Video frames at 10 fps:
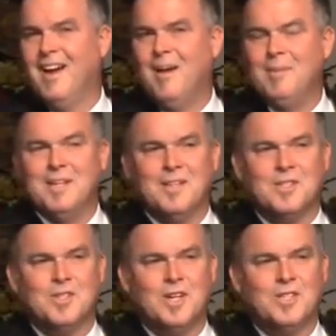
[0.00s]
I've been in
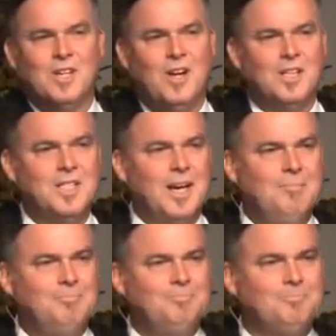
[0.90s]
this church a long time,
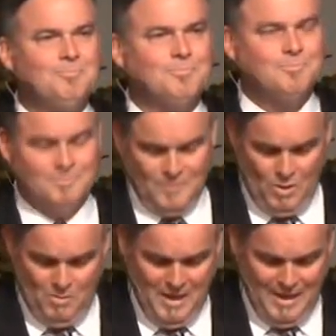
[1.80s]

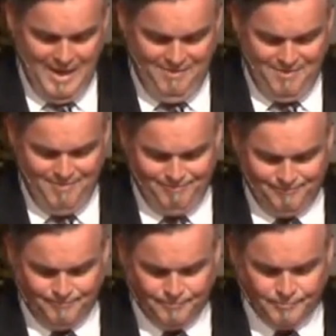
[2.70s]
all my life.
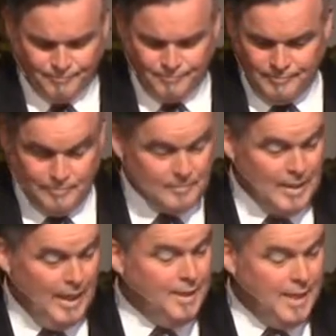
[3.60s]

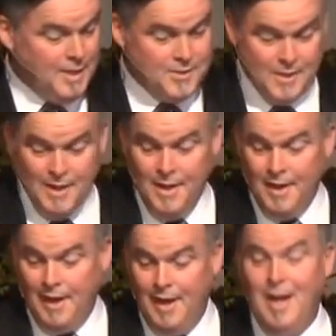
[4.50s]
And yes,
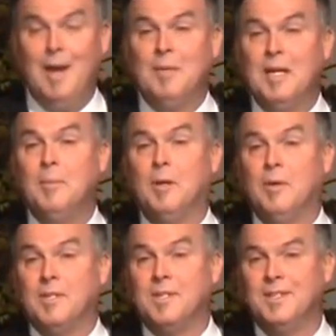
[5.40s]
I am an
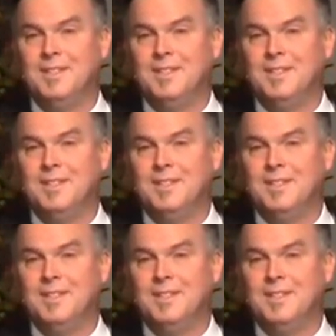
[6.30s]
immigrant.